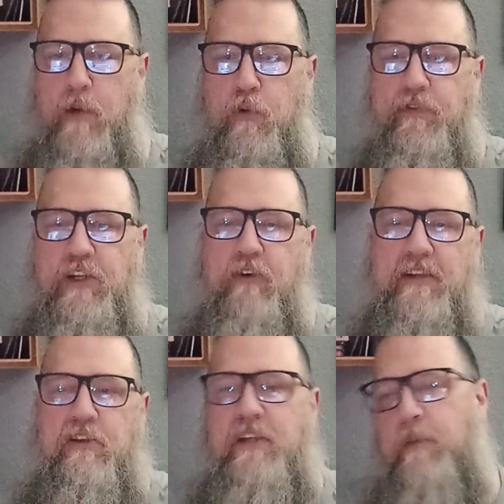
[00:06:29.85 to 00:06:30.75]
a movie
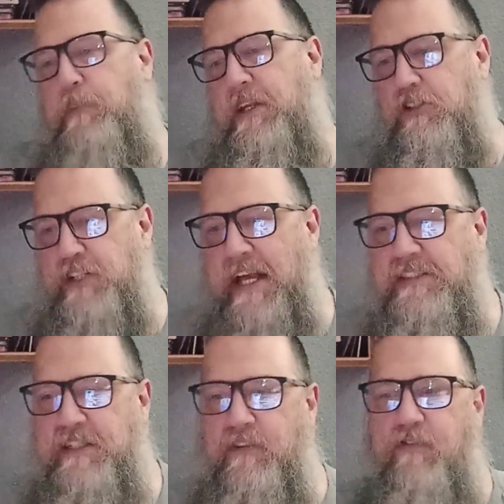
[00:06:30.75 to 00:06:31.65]
director named Peter
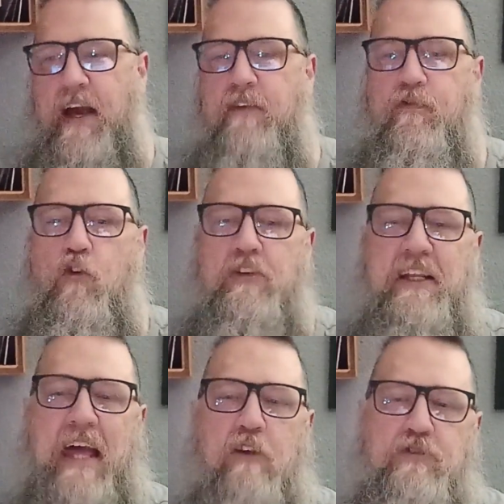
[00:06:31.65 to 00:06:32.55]
Jackson found
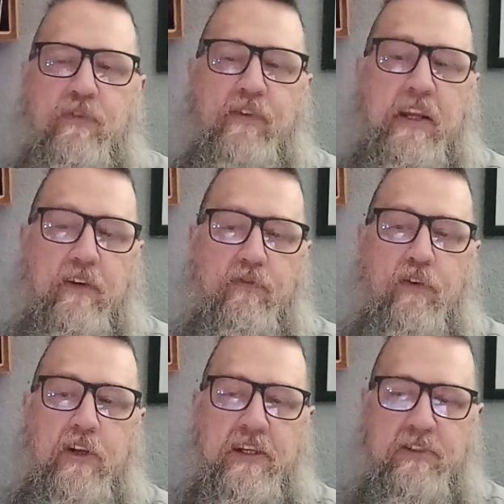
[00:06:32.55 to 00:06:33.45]
14 hours of video
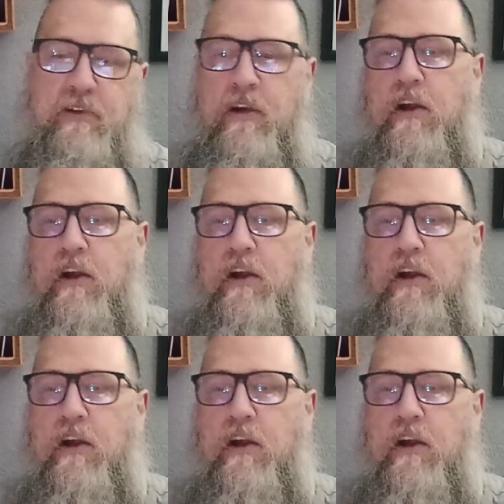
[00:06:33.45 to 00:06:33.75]
footage